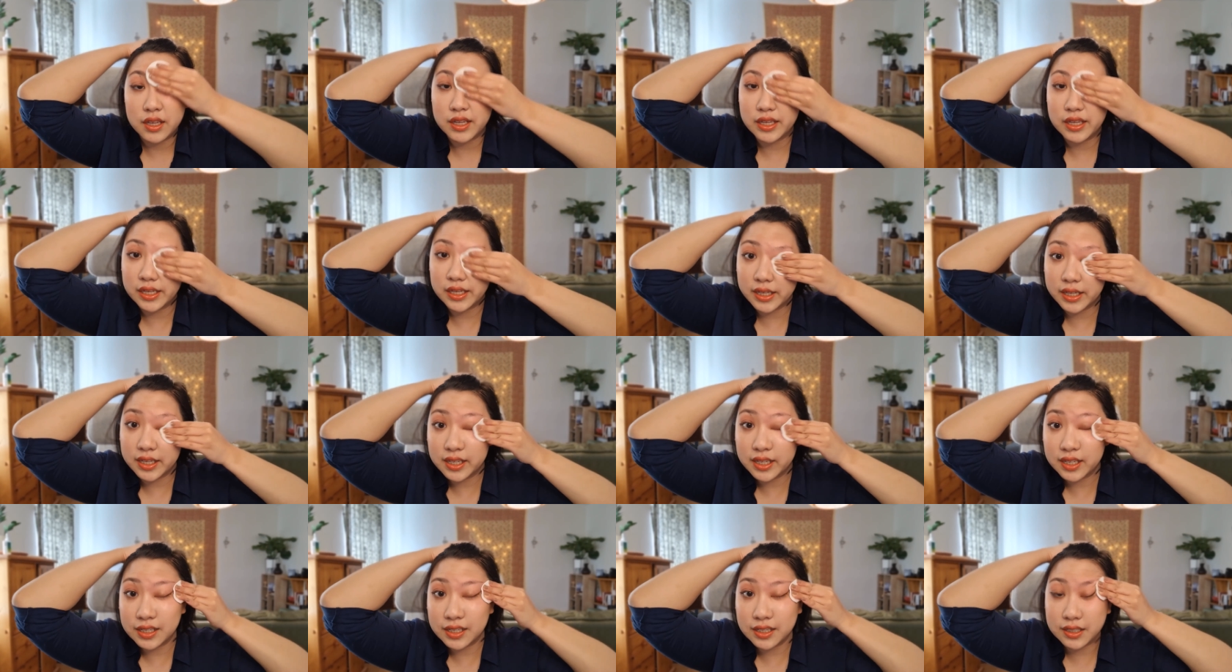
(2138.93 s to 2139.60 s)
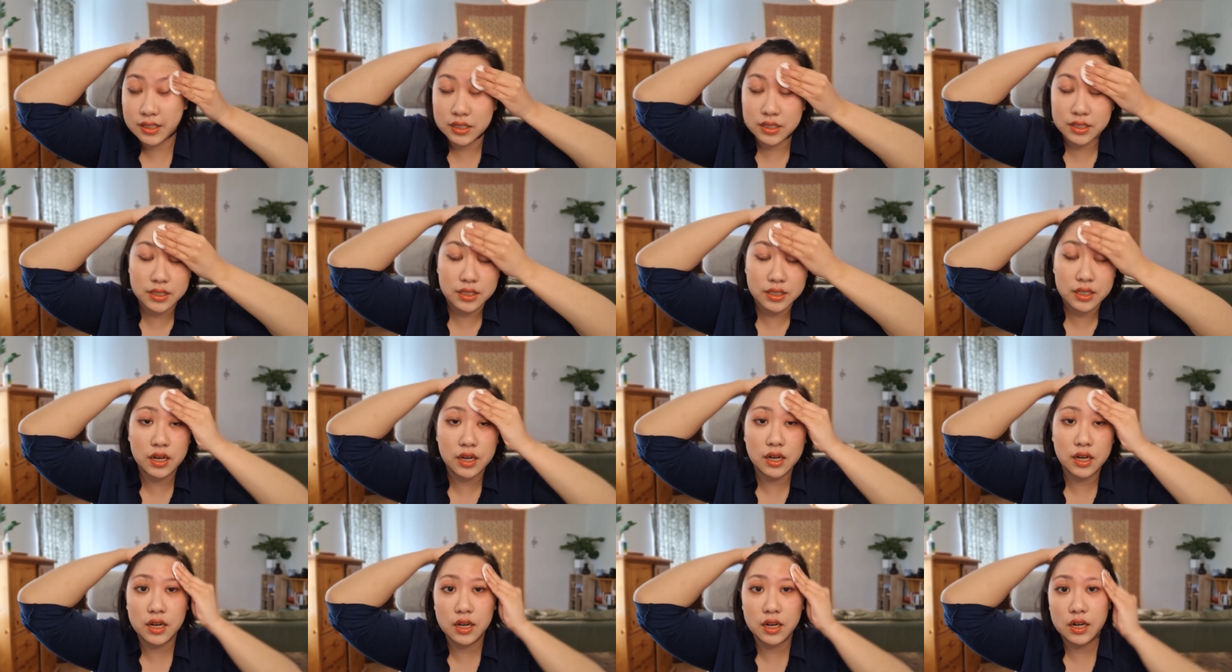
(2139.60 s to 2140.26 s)
is
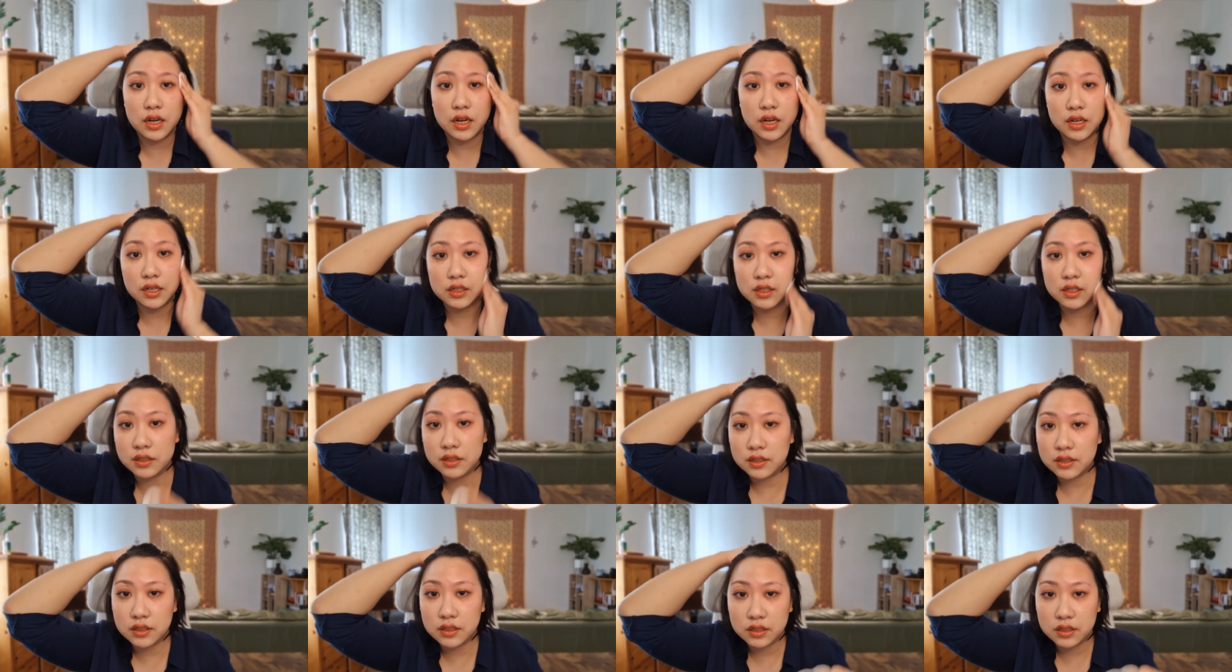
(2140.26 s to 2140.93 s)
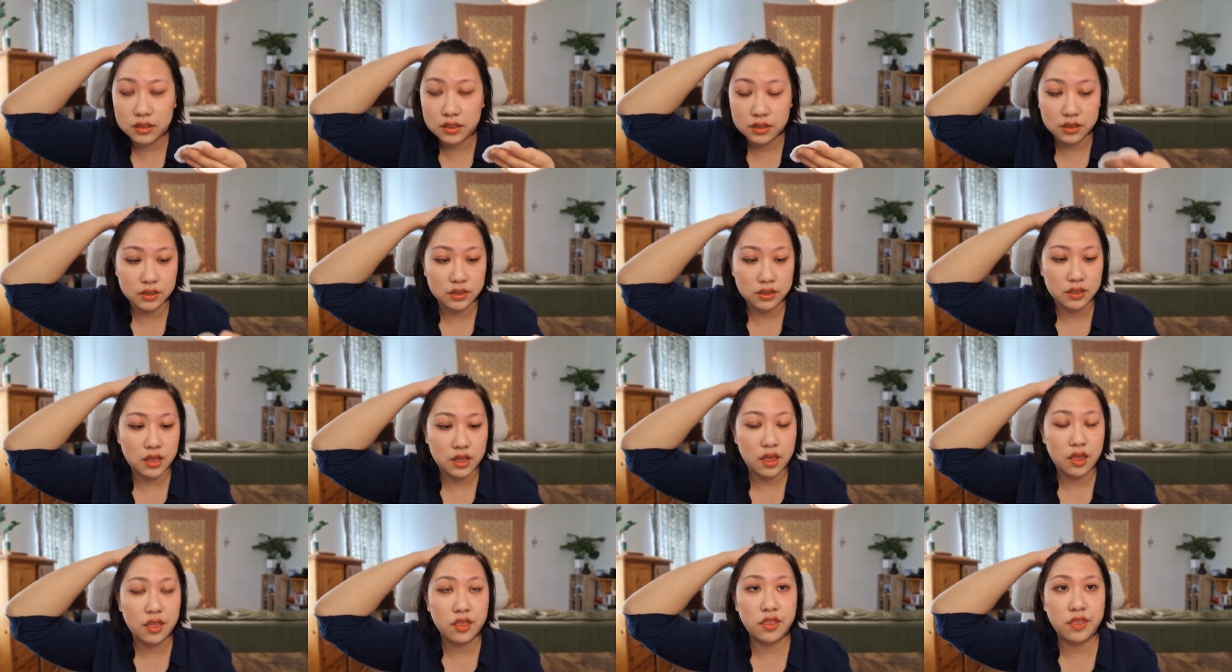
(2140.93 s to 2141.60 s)

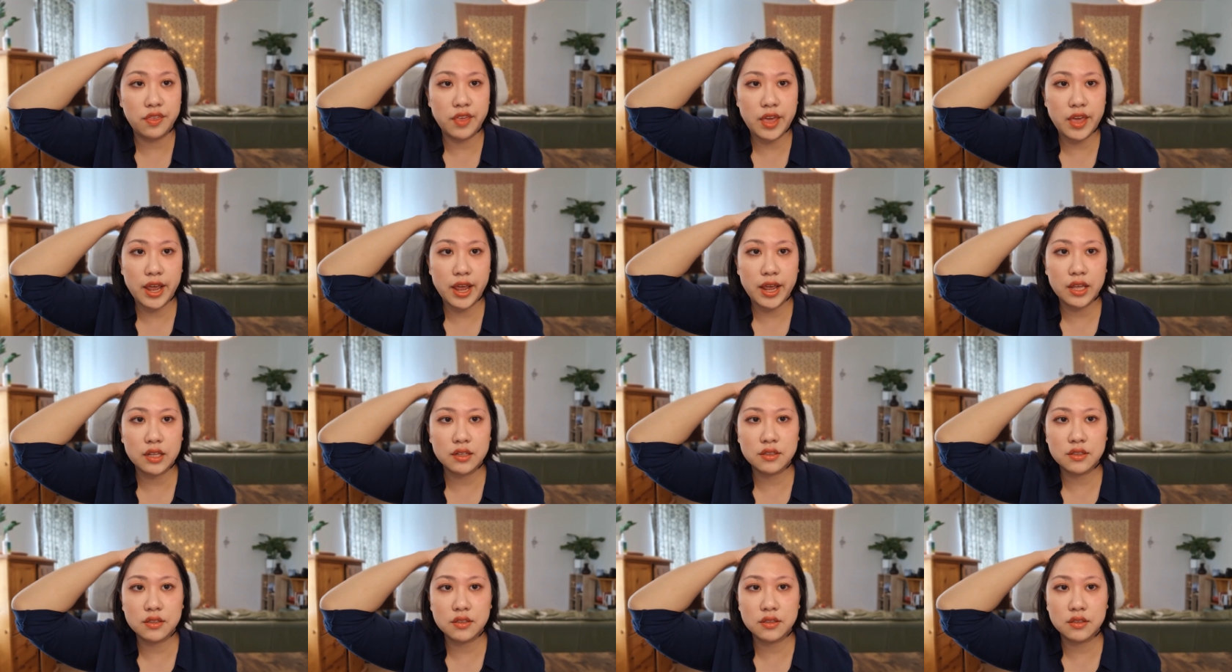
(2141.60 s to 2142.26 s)
that